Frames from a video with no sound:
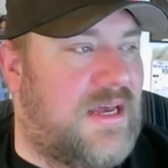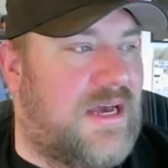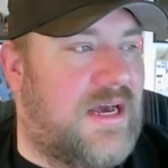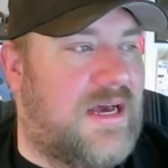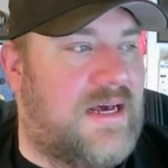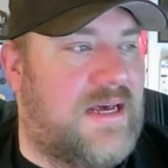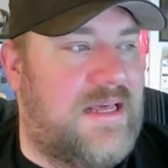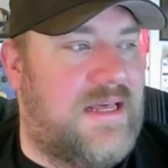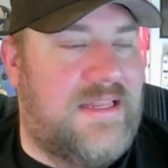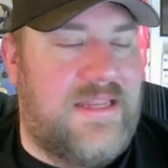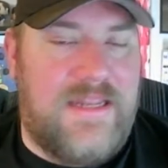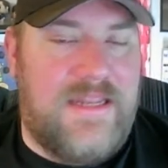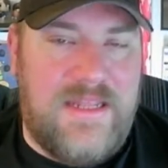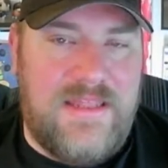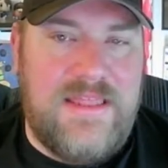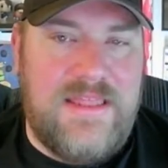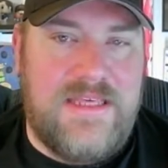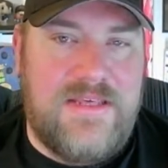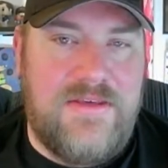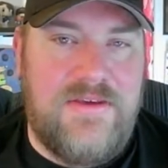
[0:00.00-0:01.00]
And then I
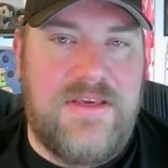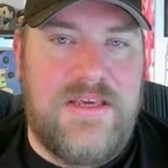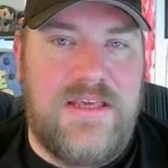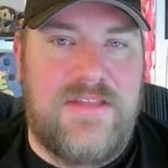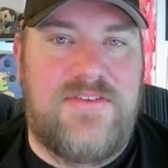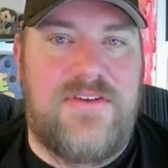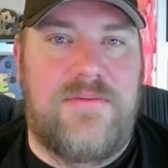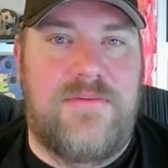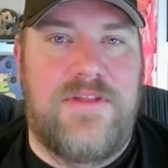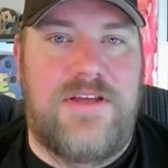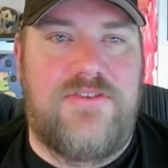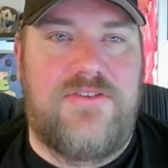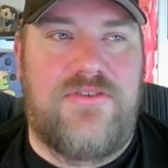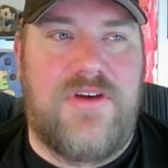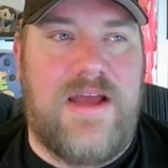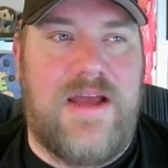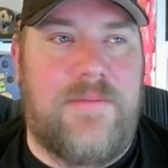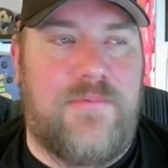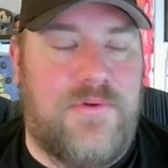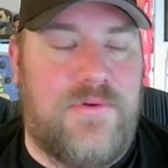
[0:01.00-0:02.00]
think you can get something like
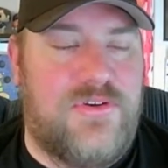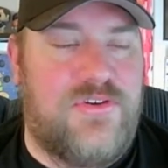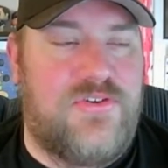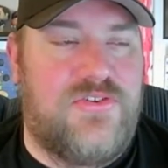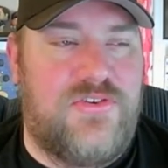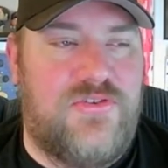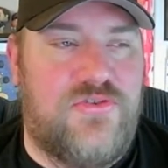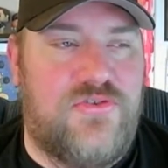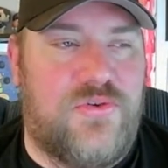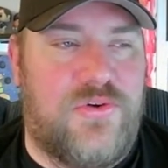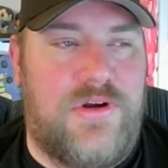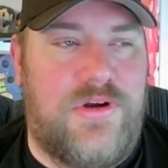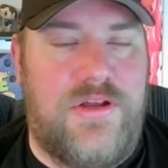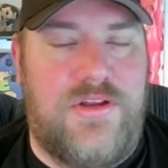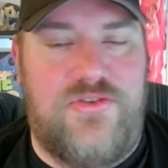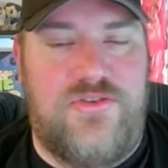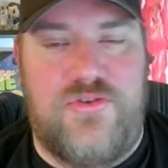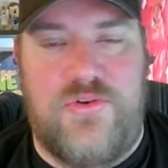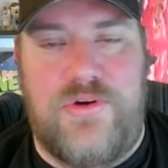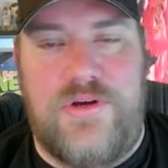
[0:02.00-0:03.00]
Trap, which is
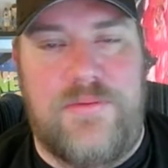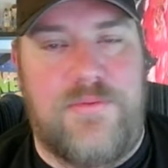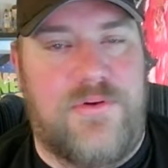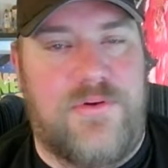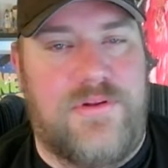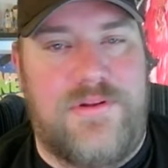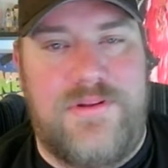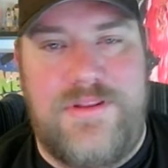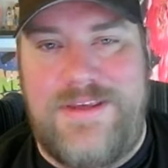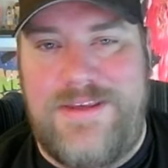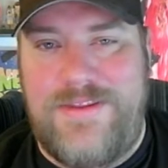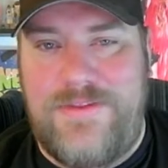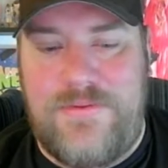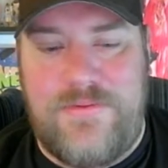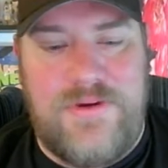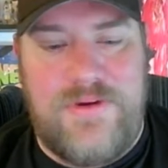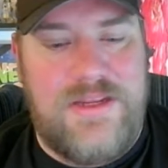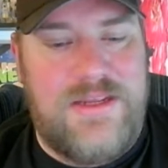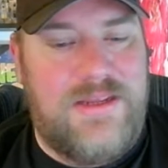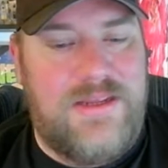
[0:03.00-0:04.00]
enjoyable. Like
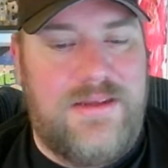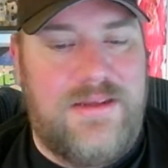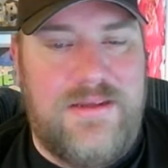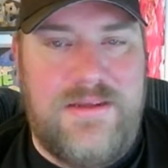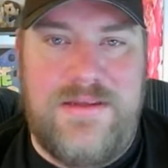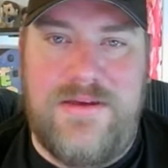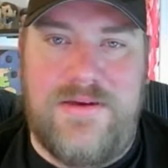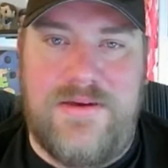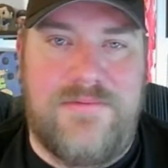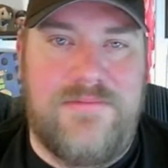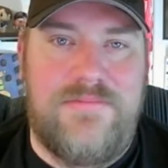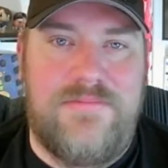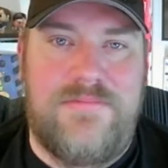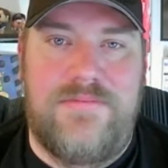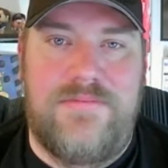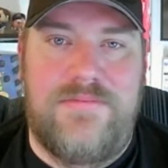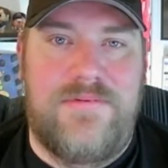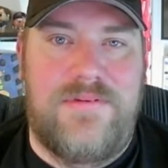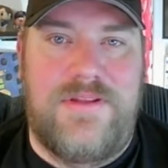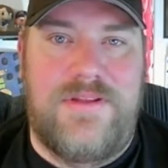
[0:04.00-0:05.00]
3 out
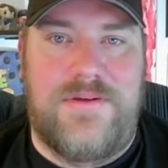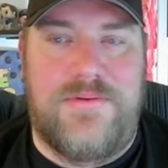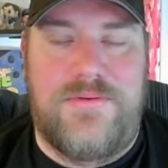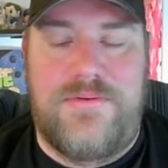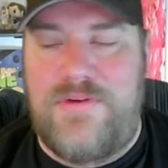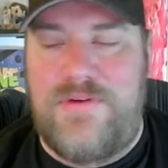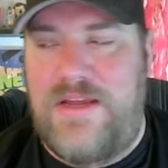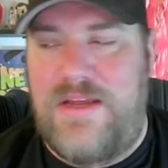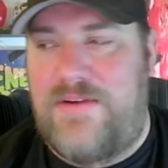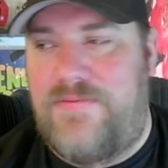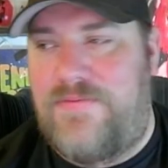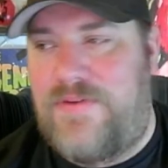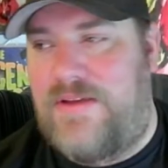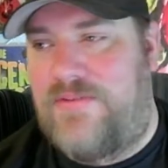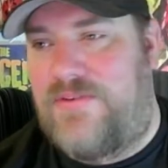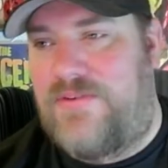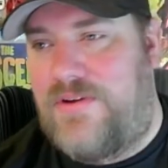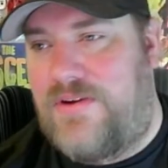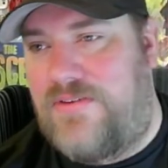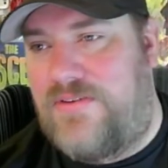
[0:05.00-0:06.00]
of 5
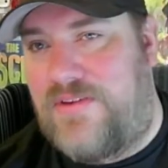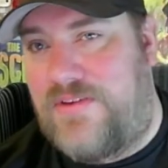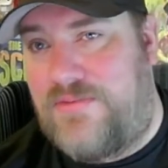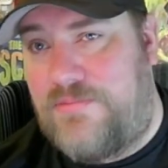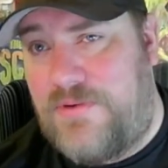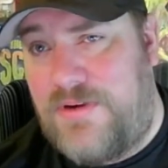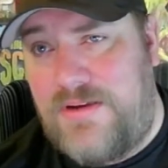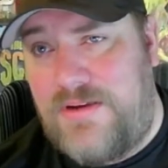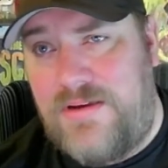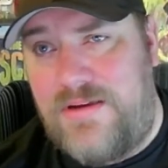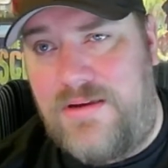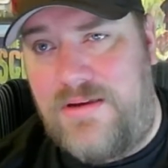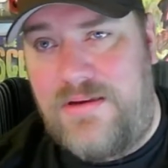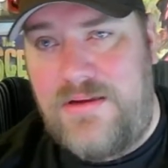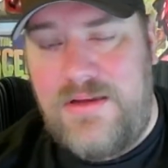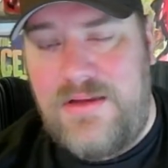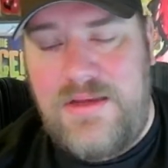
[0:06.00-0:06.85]
stars. That's pretty good.